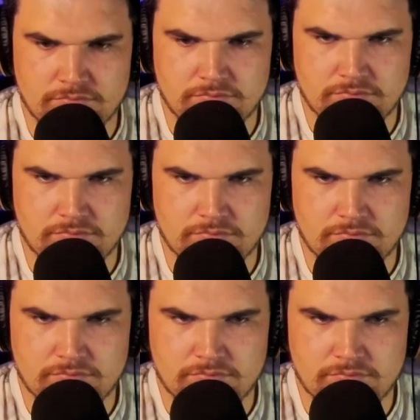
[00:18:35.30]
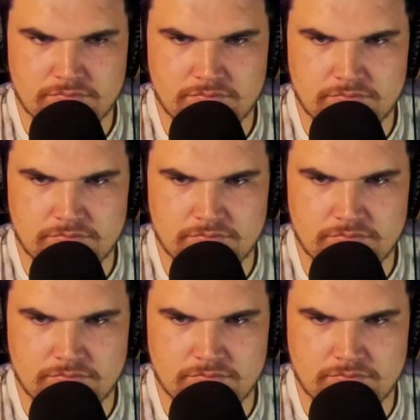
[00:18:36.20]

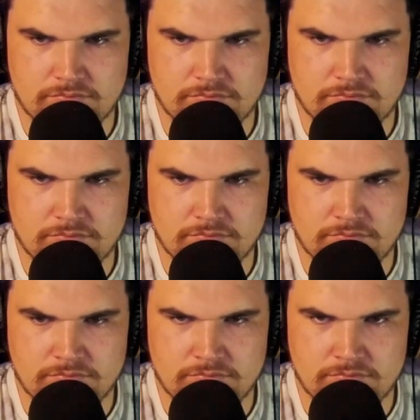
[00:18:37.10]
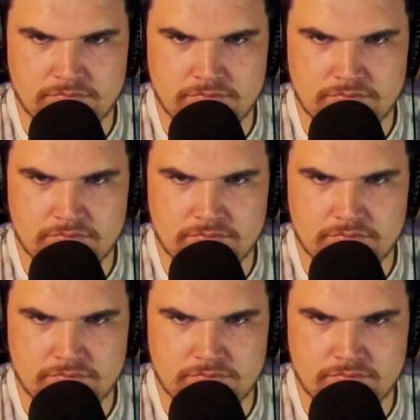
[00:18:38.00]
Nothing is said.